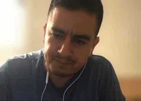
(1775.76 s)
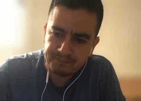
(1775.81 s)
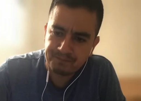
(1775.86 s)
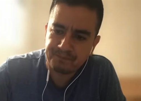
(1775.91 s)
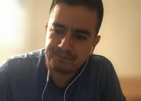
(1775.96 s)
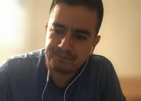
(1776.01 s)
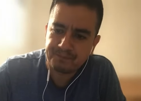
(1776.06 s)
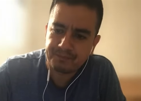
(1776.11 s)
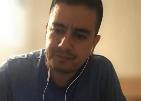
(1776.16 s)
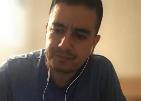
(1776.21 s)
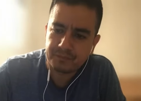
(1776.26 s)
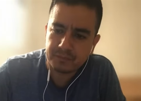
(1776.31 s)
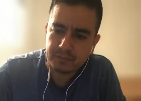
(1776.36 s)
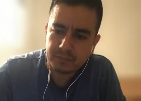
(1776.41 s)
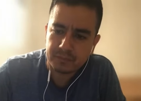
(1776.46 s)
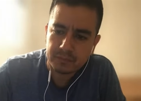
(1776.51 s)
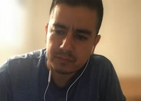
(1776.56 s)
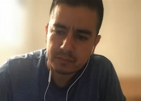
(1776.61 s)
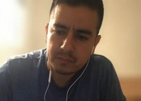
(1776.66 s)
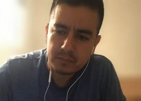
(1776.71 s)

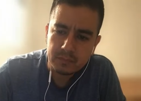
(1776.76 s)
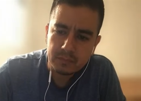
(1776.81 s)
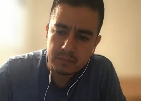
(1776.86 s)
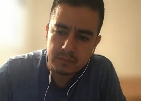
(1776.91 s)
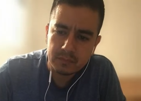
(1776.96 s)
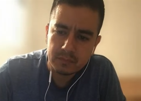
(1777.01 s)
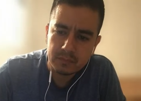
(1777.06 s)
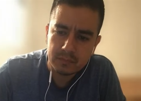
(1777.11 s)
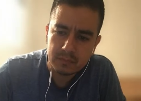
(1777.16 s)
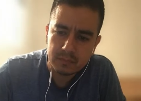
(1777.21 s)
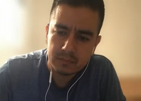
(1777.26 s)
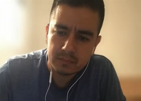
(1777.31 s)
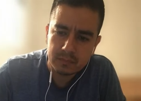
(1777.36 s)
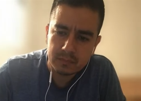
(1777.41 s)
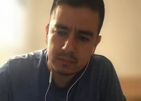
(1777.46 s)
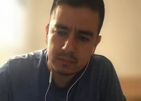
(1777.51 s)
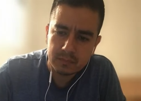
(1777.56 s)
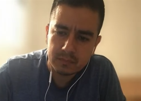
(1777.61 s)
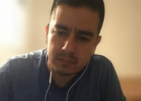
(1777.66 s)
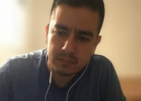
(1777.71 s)

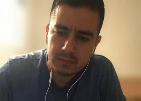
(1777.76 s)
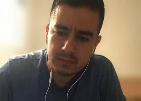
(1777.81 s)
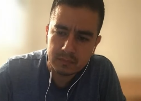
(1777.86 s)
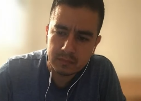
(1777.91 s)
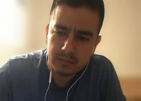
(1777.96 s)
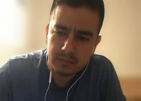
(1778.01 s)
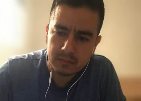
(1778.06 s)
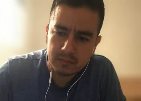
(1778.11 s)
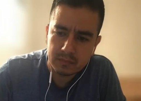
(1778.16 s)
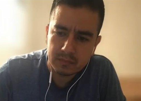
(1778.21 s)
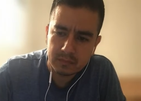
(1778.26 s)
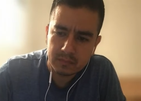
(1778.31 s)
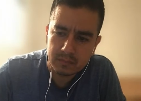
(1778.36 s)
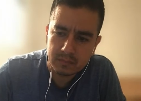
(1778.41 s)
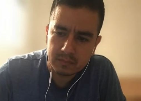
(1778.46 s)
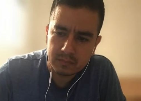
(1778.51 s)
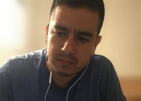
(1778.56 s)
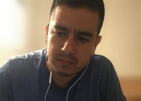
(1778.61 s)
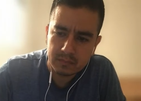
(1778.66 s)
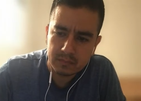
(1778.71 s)

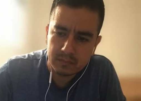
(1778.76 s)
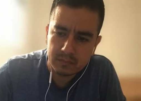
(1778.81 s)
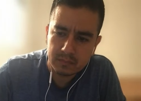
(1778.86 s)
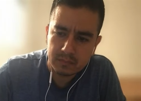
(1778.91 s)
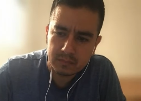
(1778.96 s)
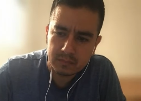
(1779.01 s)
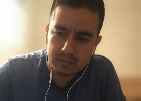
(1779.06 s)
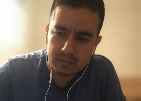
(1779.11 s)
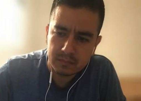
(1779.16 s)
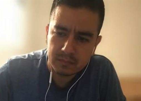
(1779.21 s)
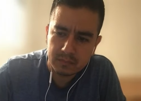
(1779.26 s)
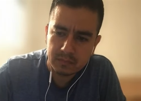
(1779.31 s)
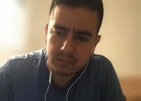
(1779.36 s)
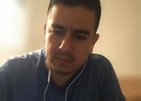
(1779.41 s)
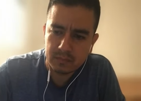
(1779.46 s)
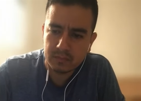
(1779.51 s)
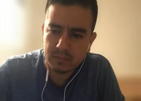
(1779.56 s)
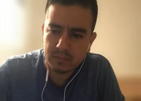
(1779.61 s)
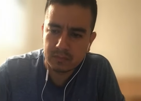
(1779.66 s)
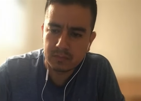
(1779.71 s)

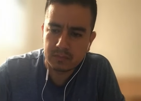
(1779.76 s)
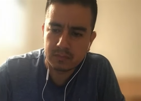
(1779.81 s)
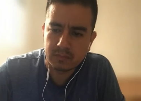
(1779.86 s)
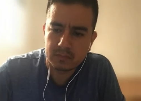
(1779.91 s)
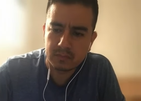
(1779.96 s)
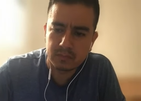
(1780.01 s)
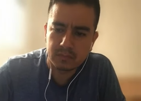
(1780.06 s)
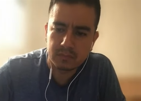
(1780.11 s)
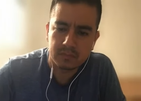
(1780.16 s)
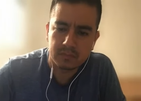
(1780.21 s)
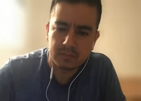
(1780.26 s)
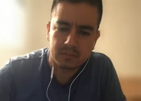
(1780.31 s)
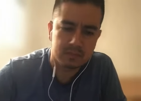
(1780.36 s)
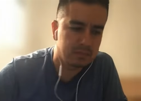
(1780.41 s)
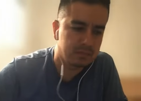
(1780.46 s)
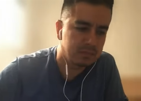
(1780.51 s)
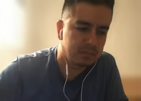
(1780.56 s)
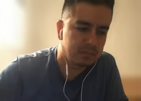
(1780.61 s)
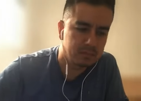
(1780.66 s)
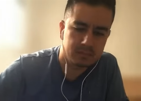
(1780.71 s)

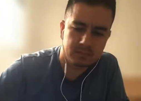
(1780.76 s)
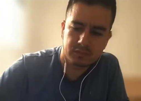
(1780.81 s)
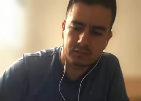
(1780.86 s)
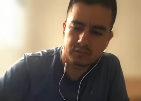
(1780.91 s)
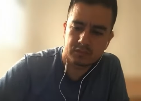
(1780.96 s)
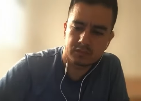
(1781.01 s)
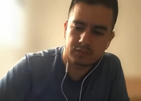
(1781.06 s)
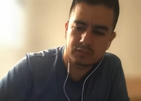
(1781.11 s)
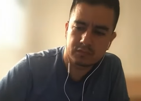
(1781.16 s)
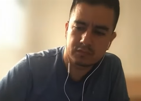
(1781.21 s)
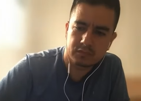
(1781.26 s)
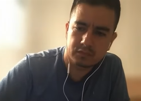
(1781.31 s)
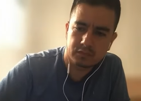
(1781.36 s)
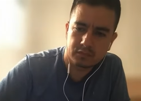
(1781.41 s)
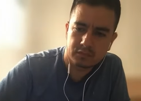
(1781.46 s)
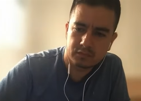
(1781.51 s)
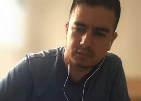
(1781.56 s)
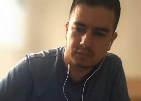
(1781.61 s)
No one is speaking in this clip.